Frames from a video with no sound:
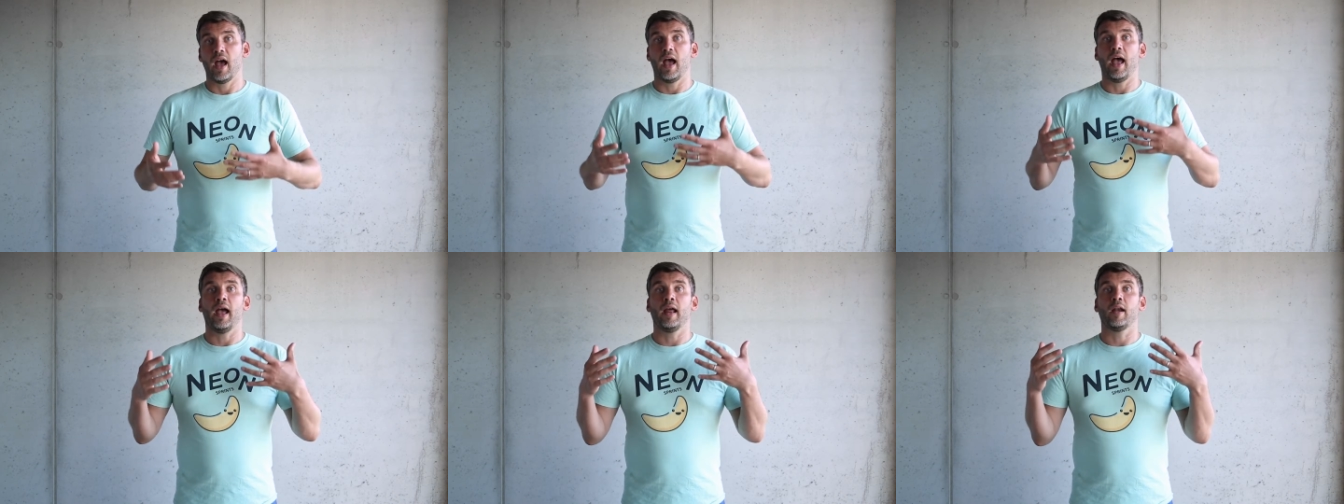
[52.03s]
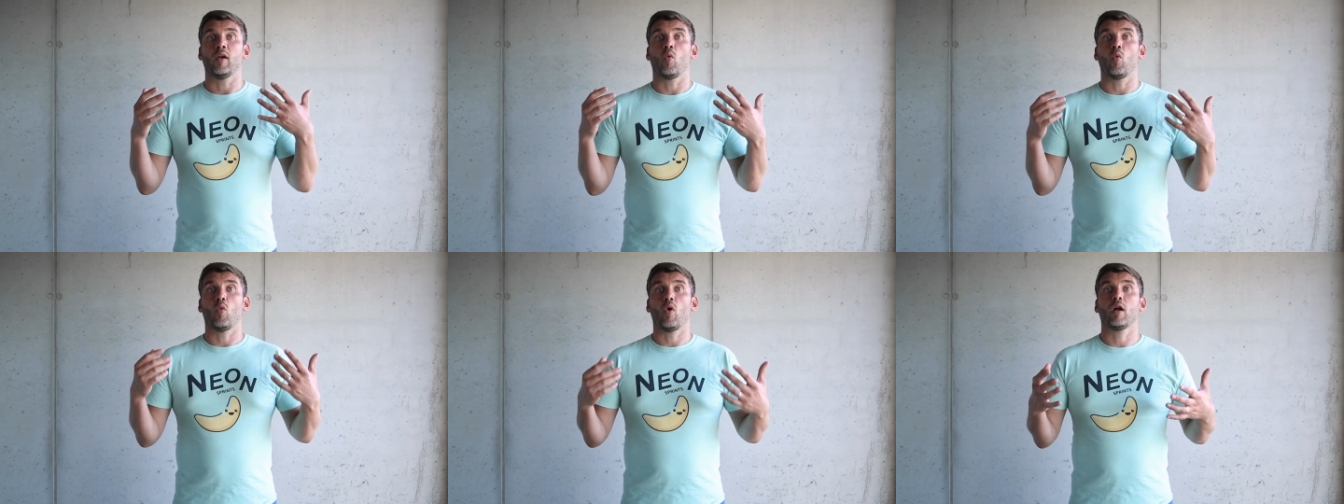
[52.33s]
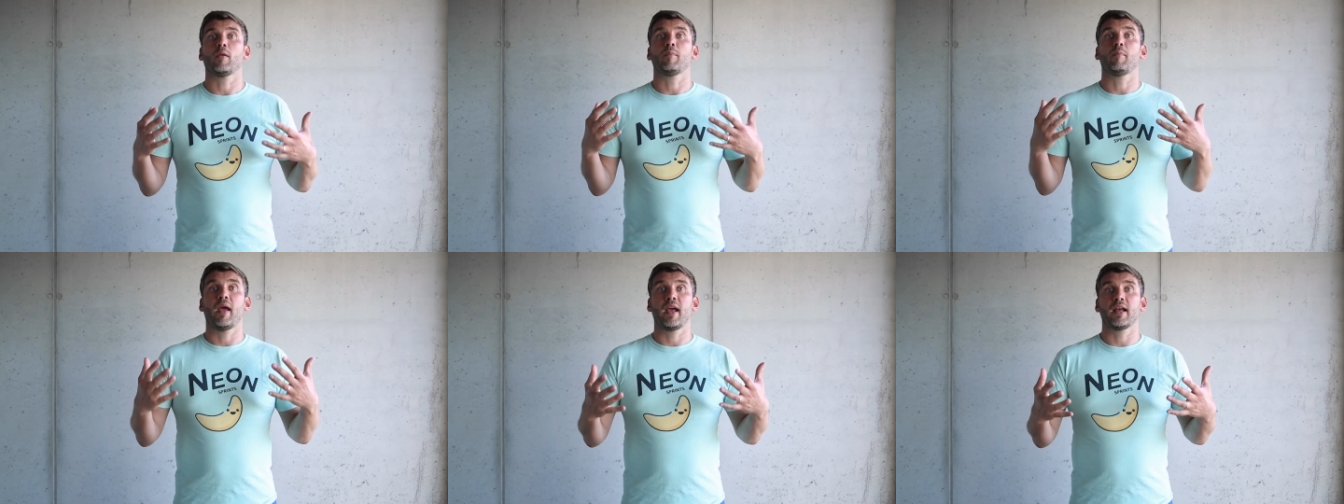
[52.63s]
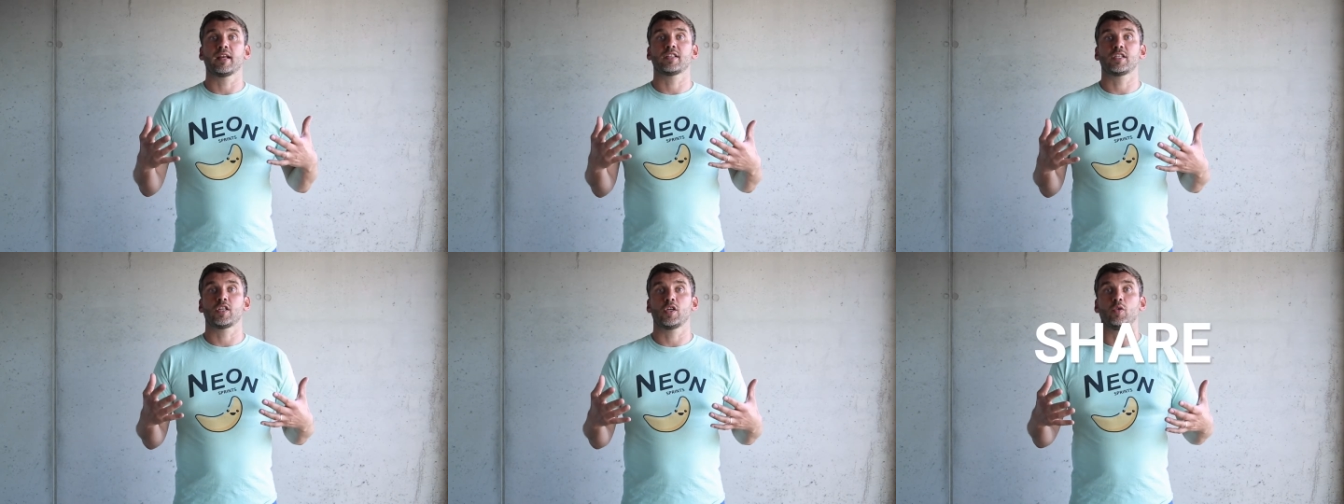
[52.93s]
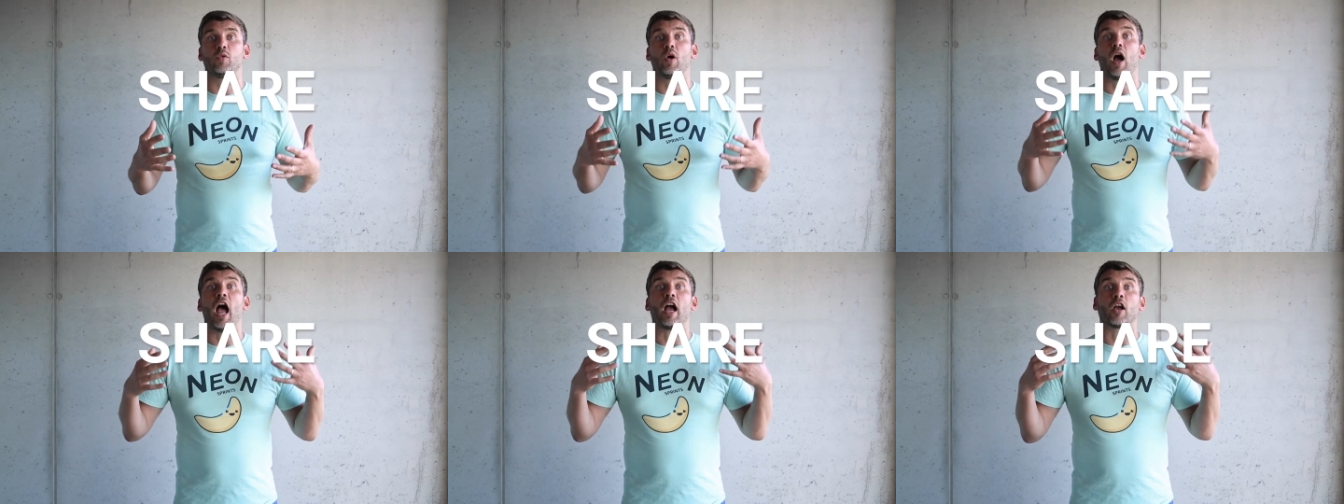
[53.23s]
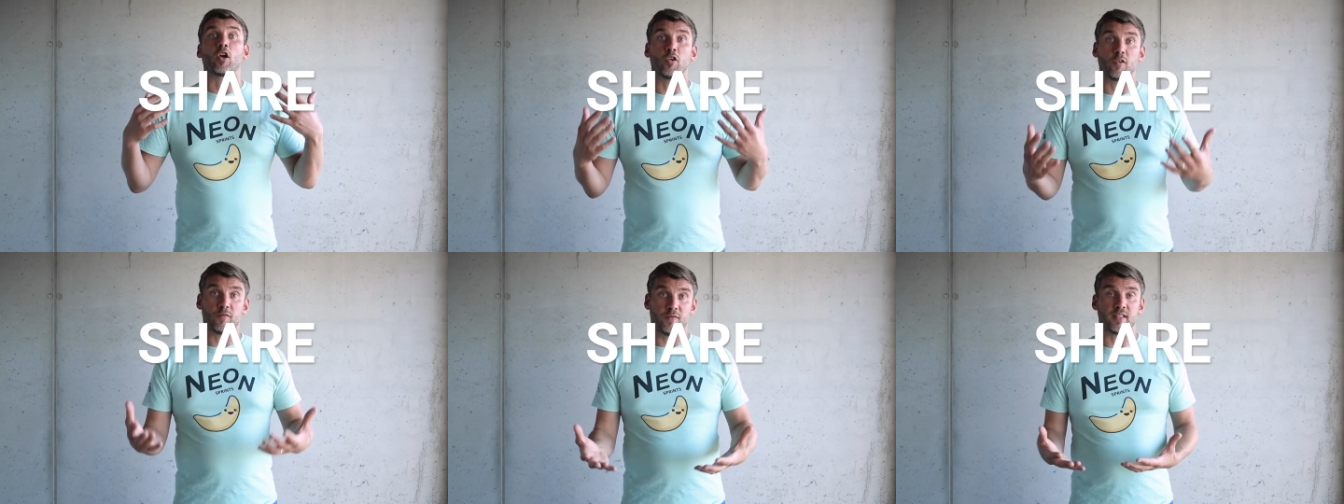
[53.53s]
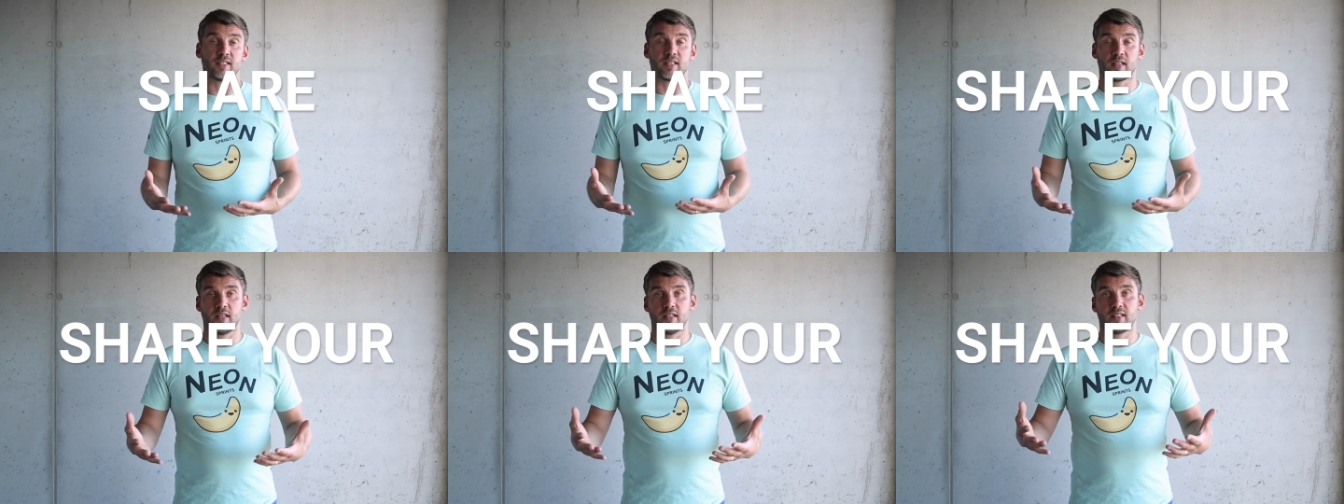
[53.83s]
and what makes you a good
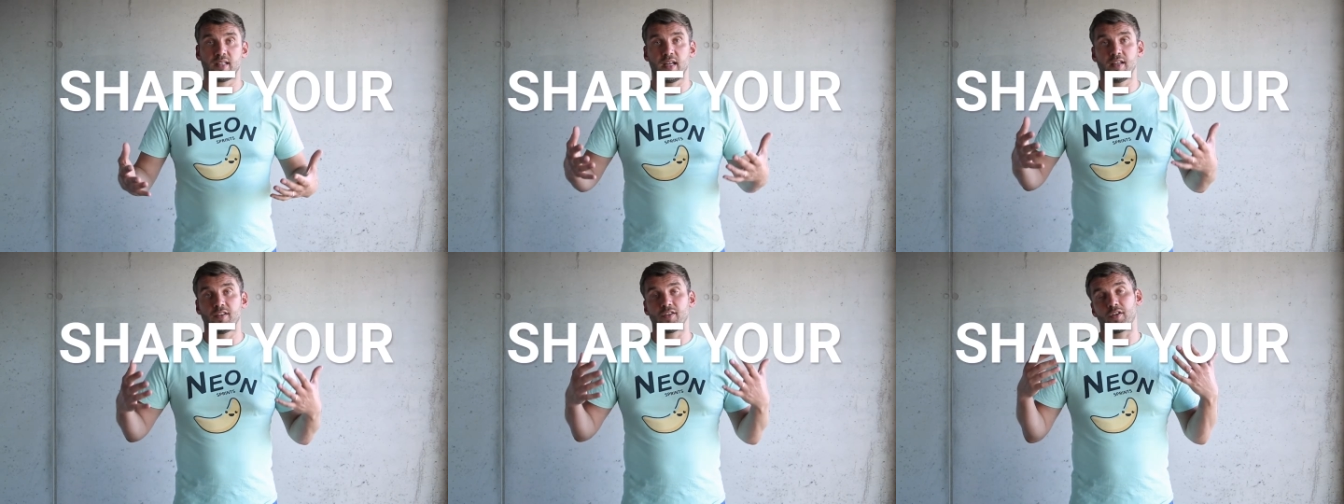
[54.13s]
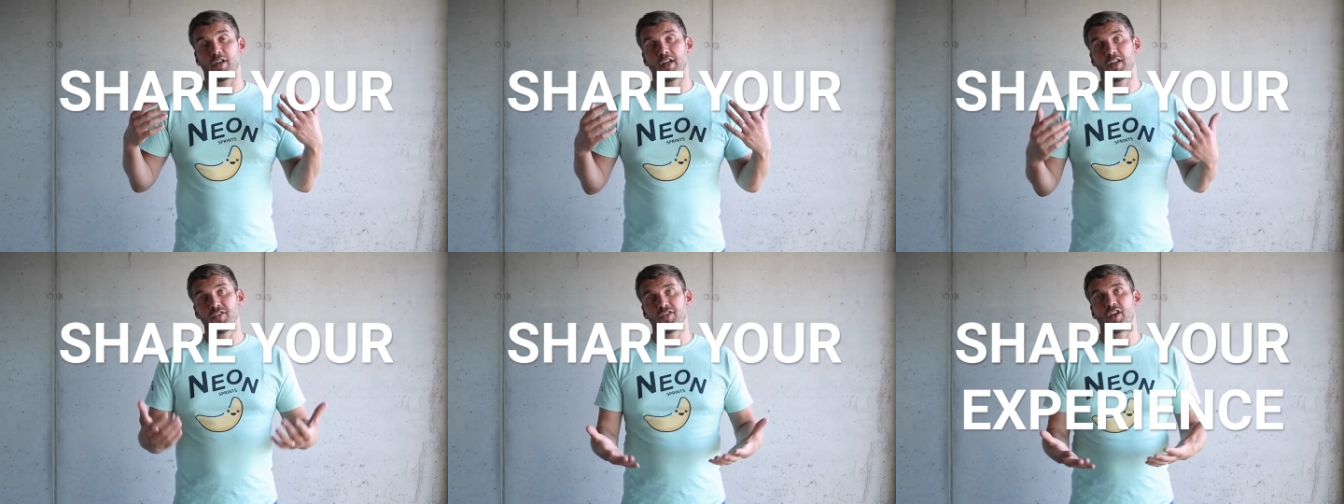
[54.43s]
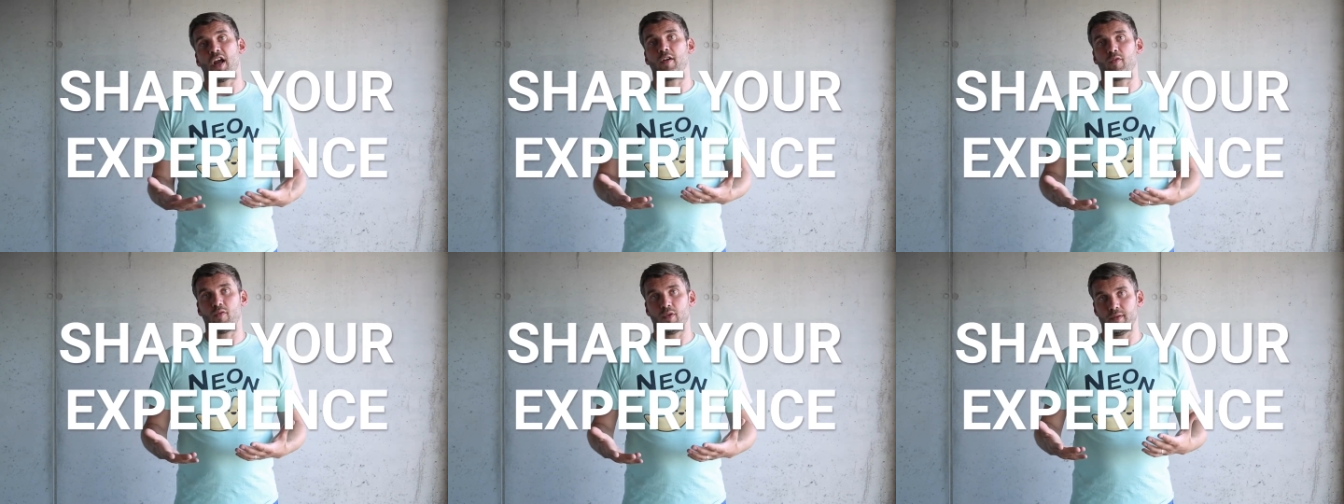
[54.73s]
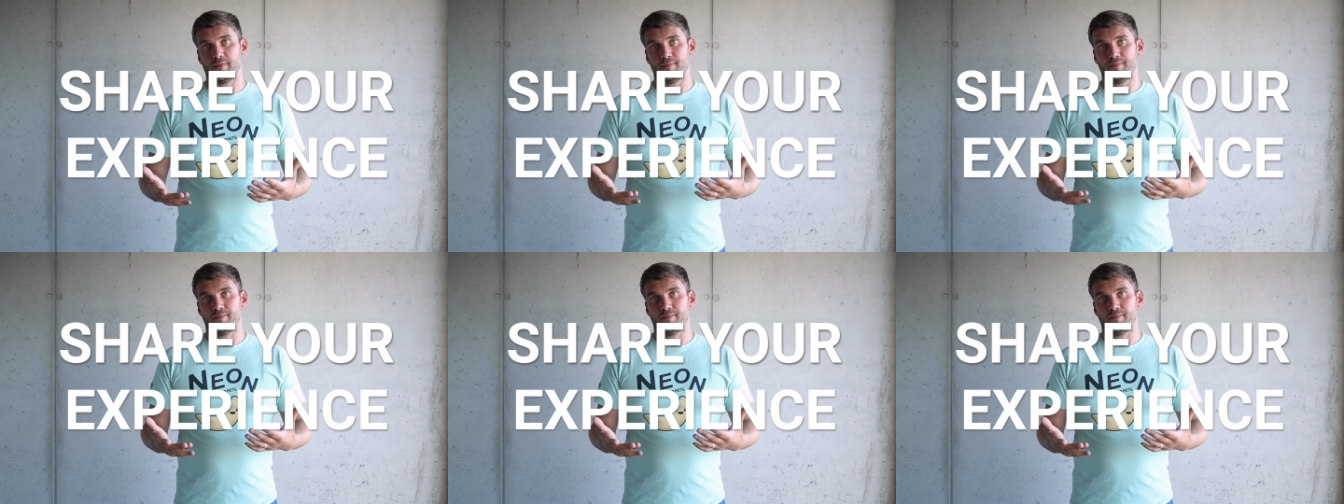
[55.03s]
facilitator in general.